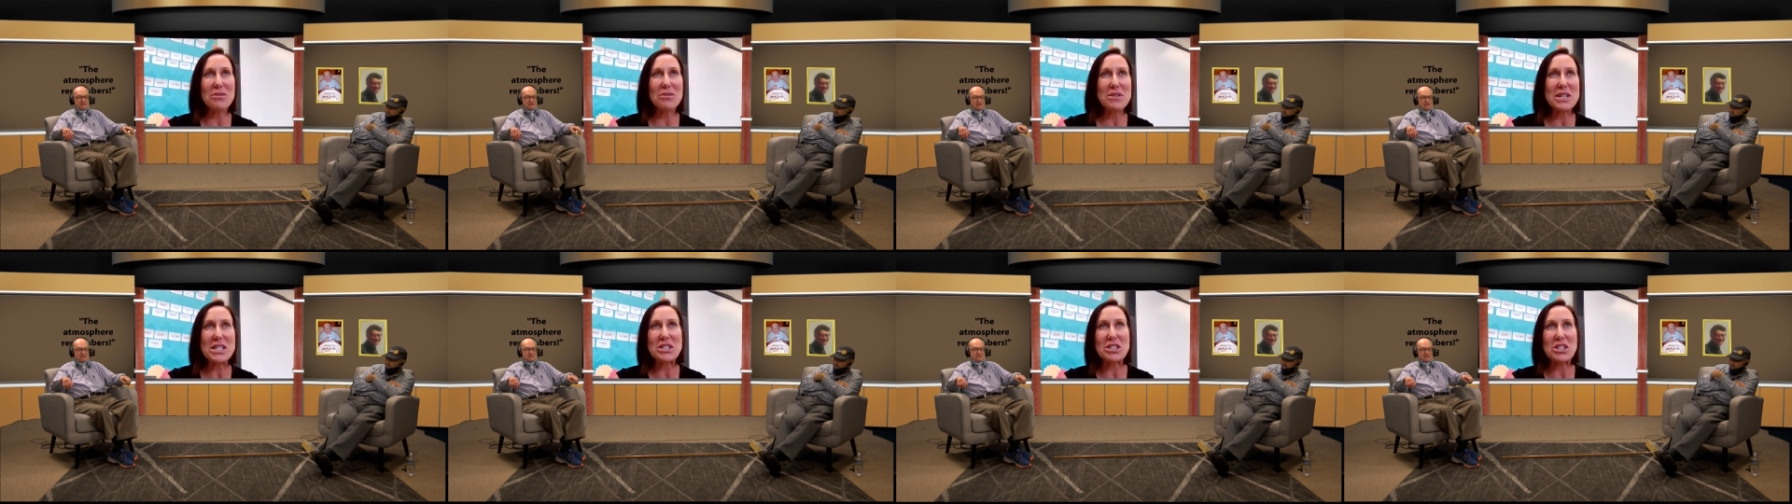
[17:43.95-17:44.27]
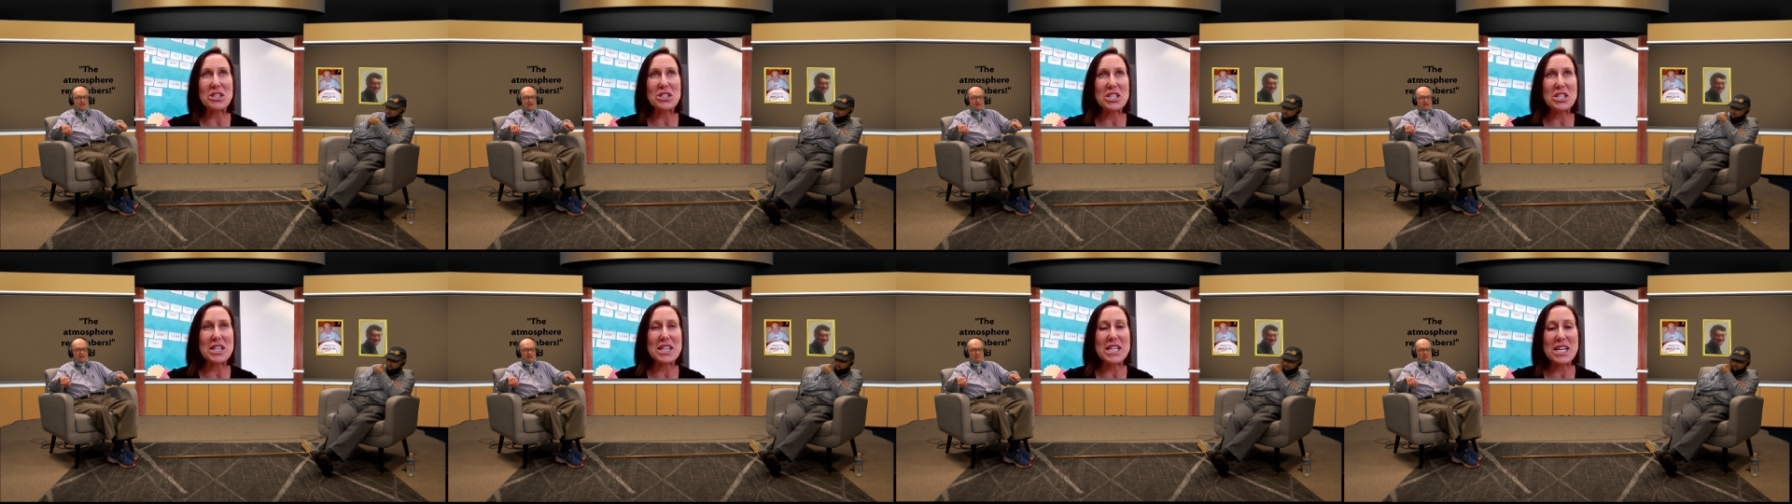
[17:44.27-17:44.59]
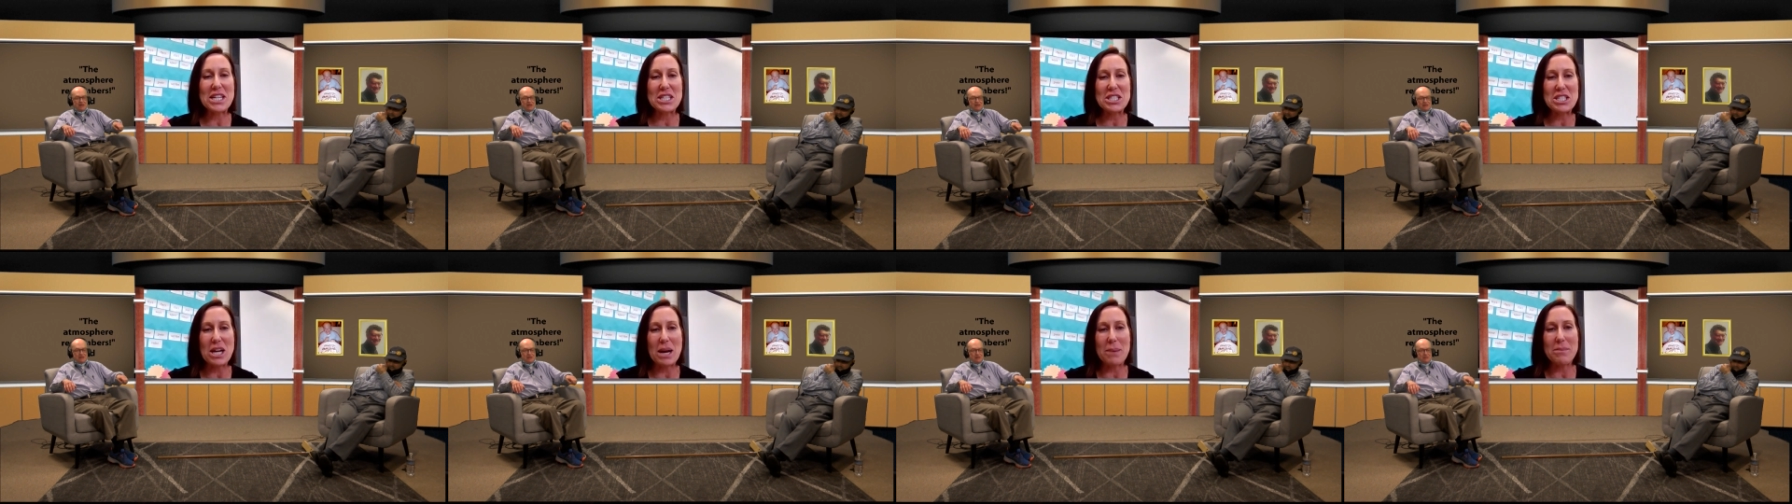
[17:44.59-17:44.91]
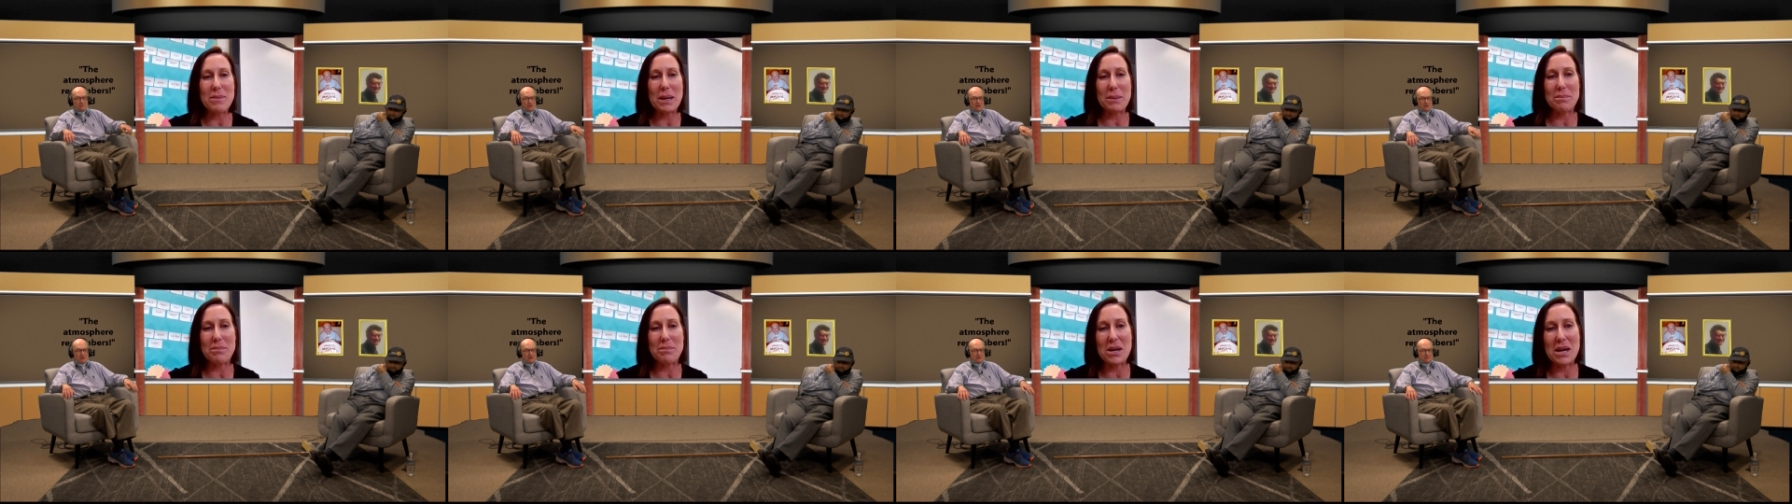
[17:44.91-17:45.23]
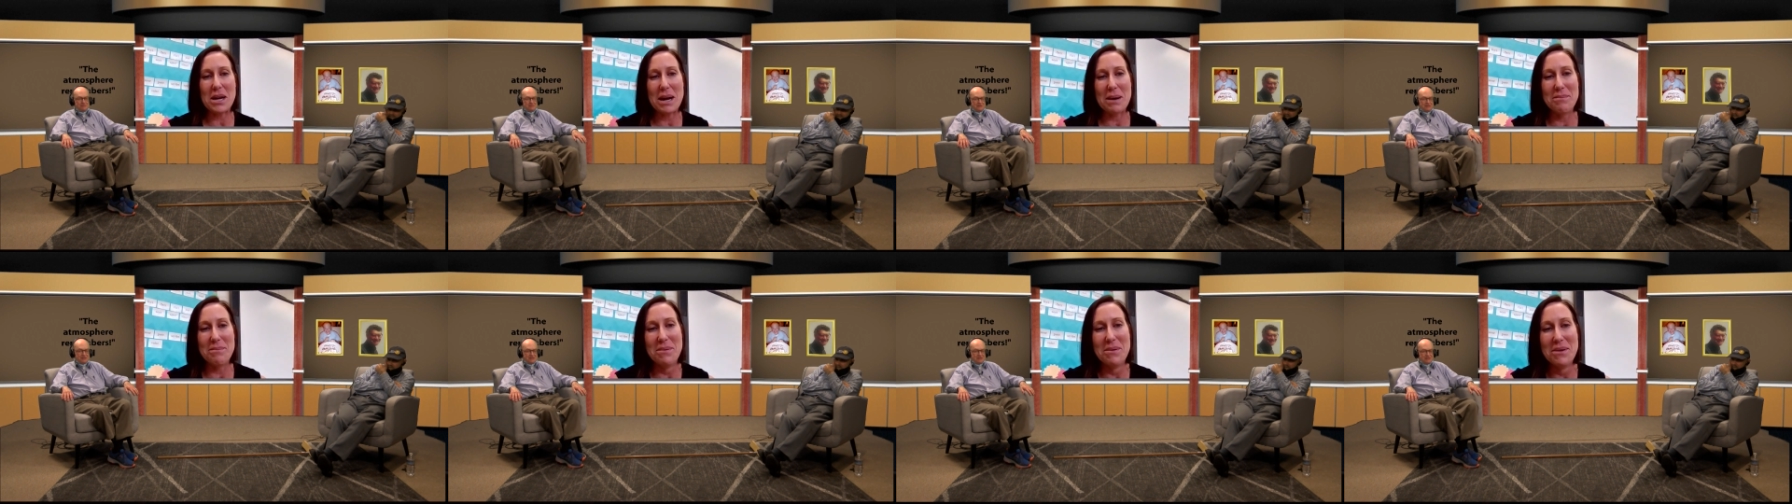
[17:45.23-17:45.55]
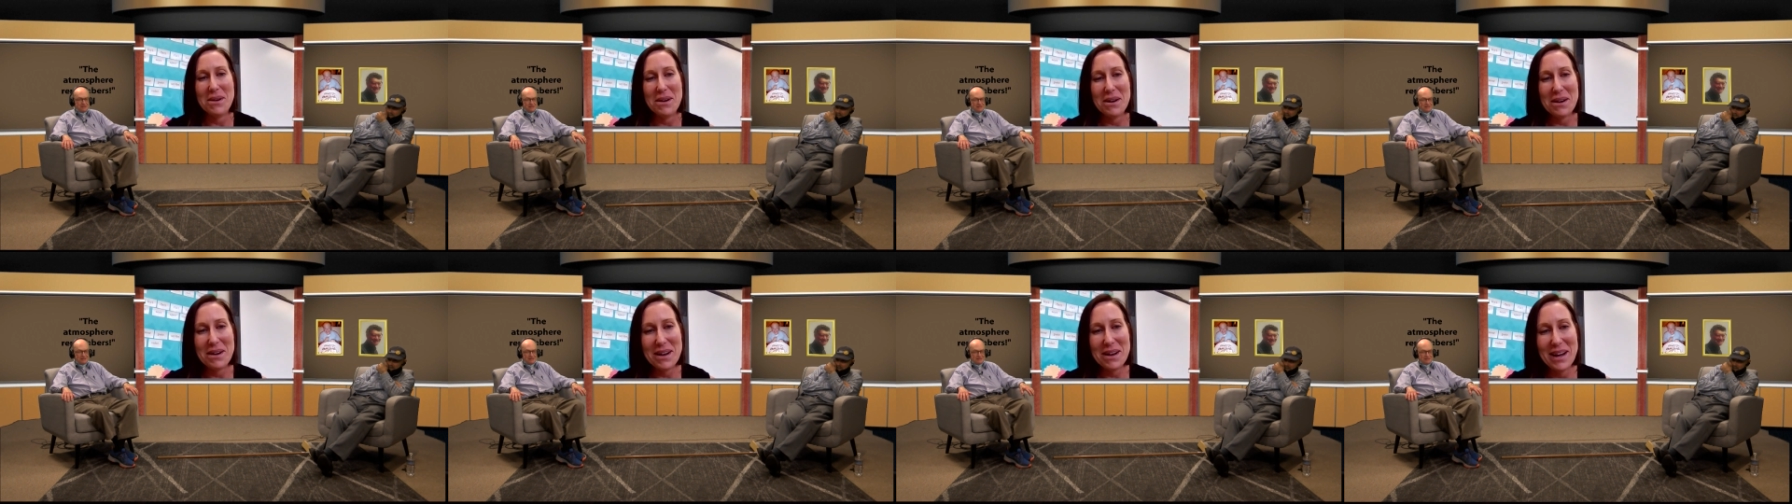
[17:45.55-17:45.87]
here's how you make the, bomb. bomb.